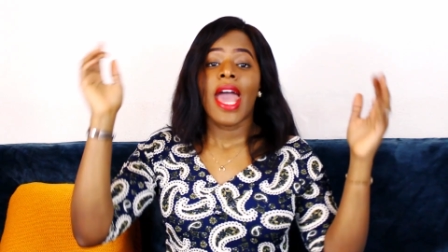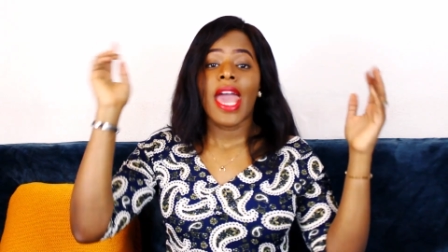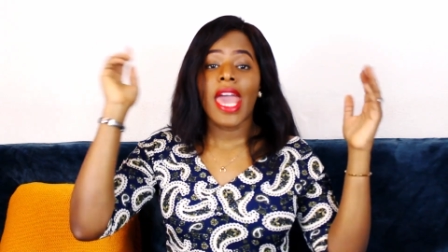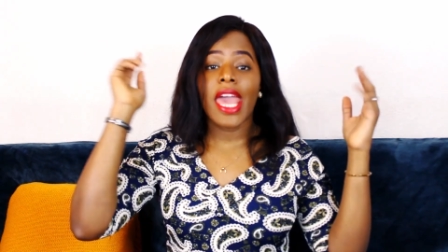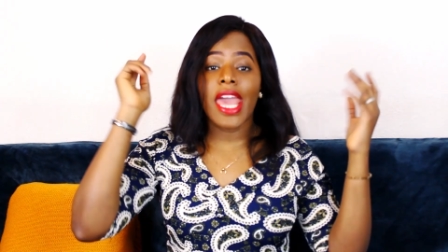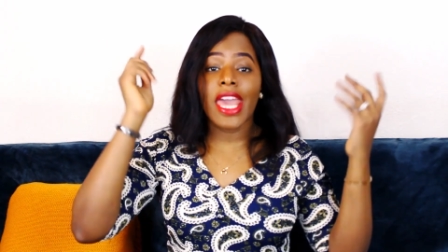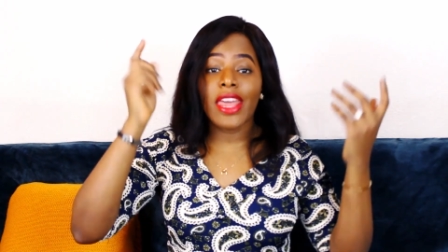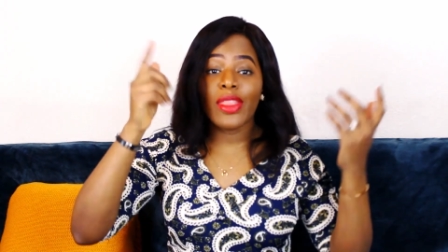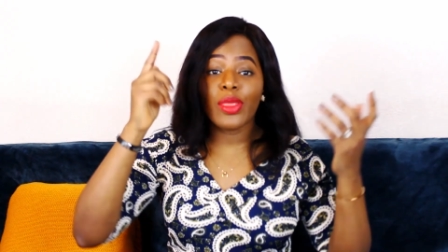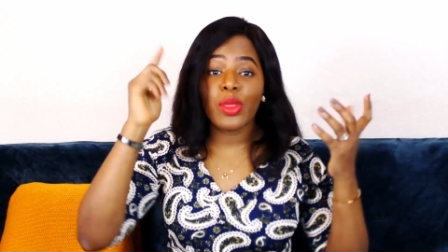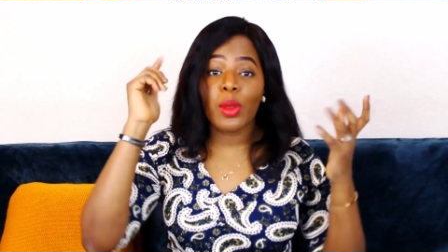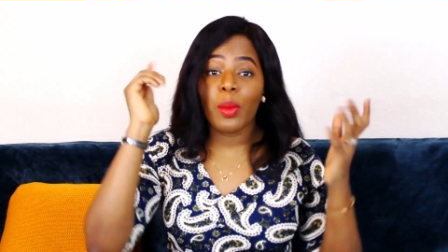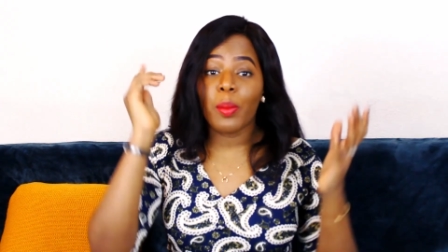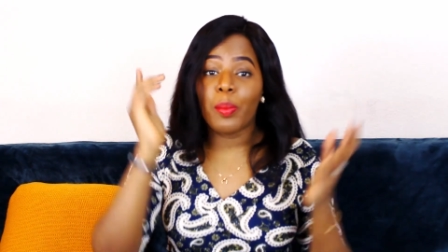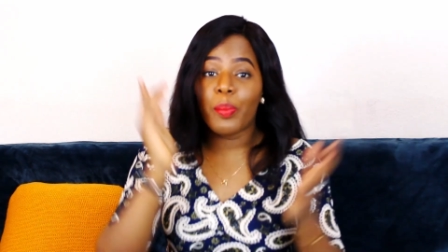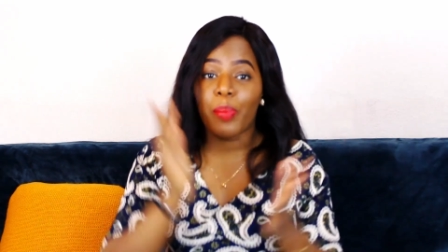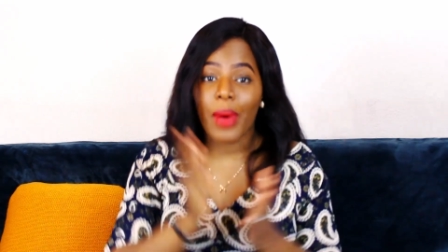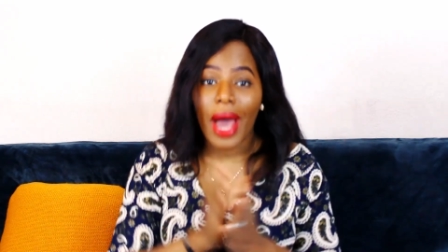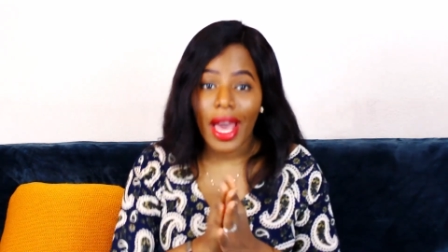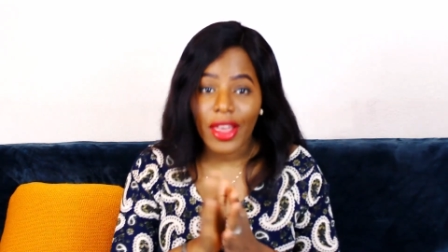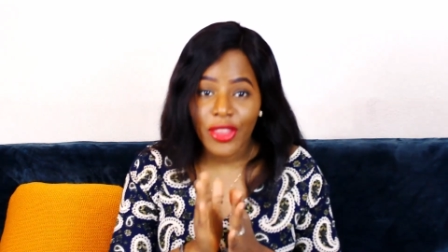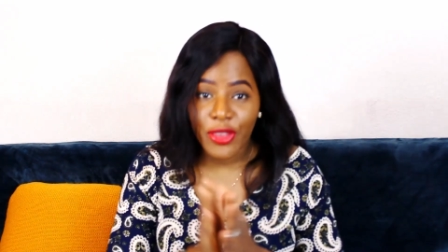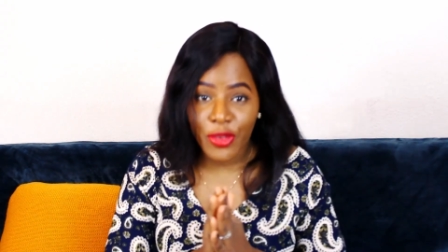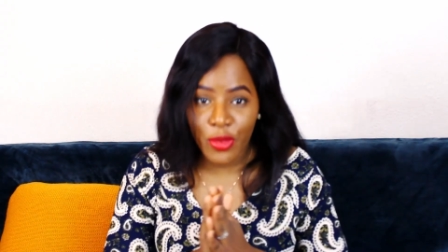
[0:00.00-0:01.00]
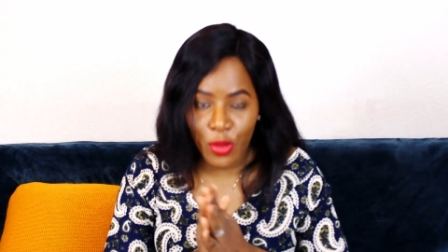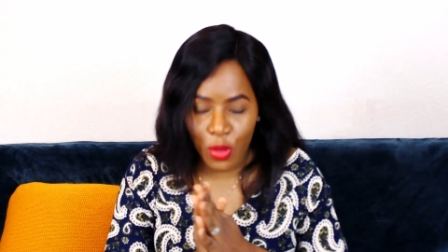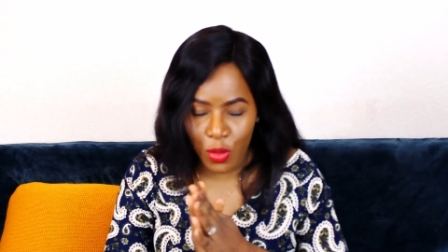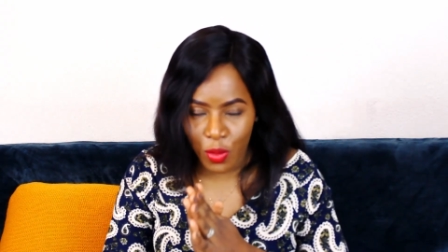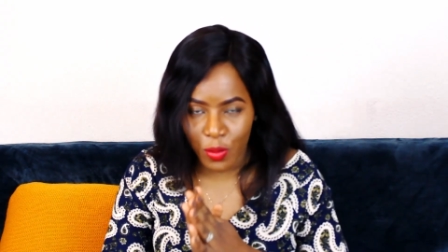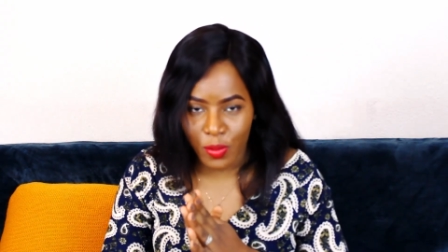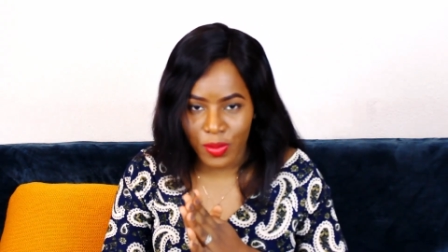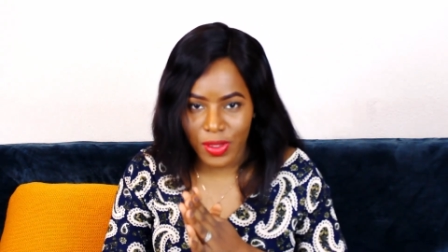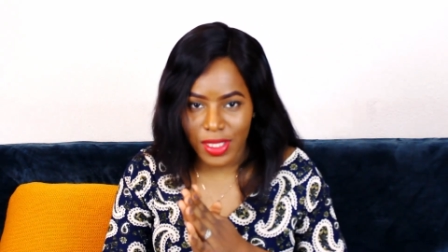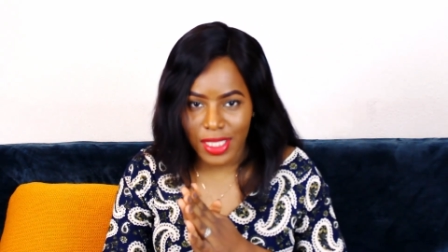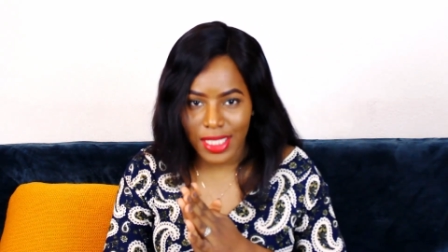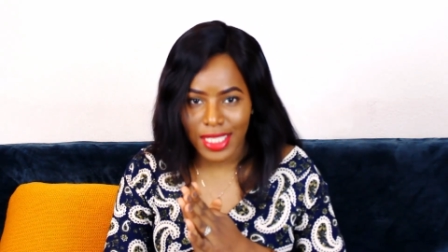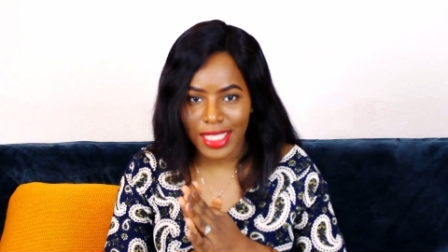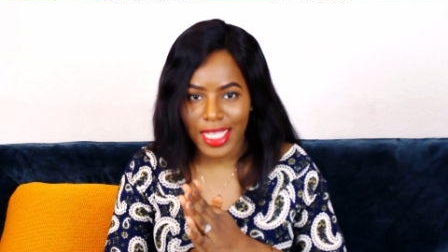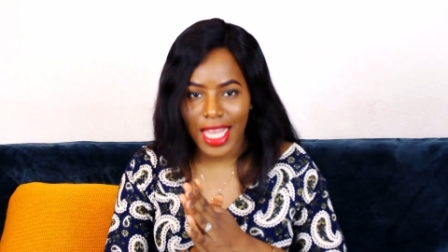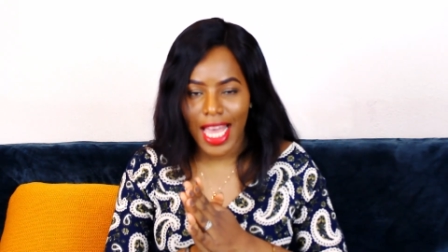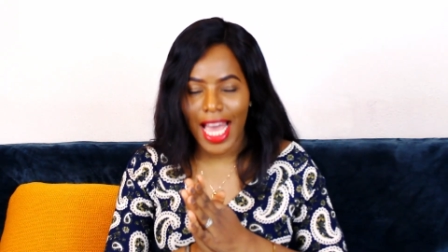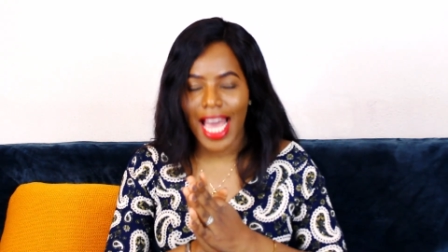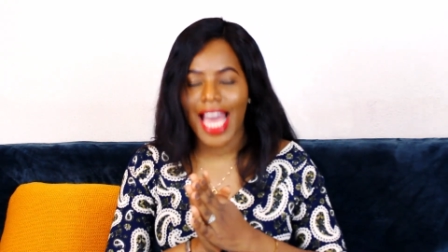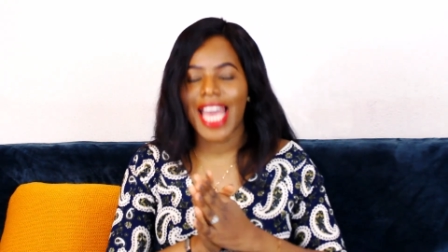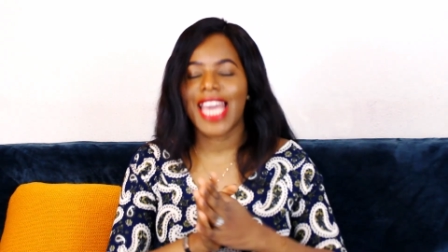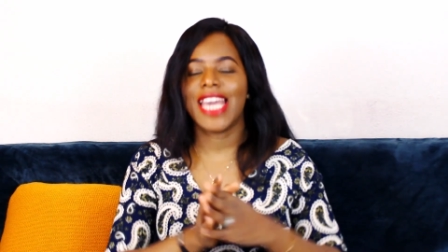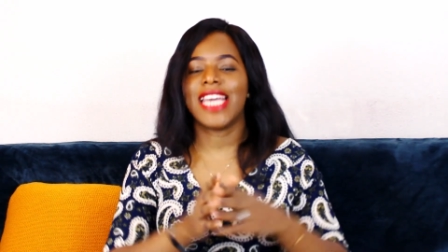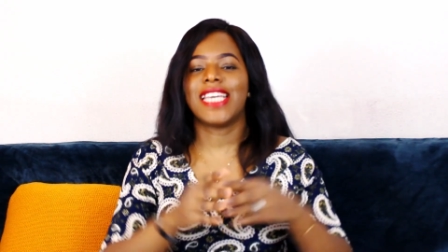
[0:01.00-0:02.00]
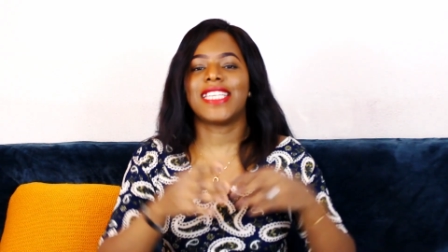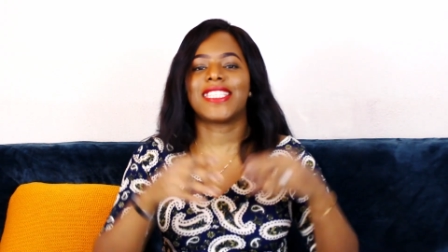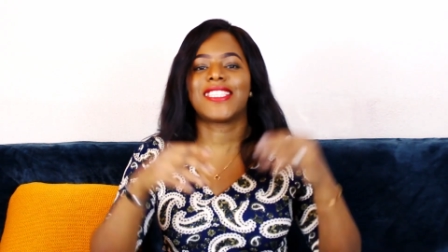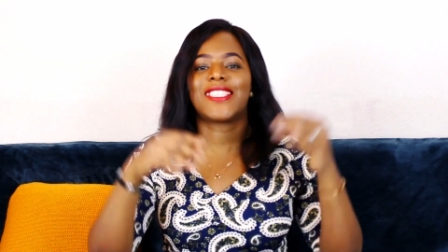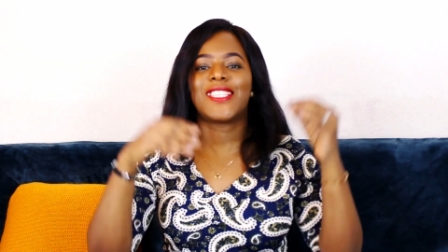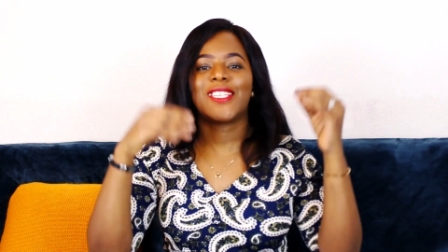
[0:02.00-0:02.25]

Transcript: In the bathrooms is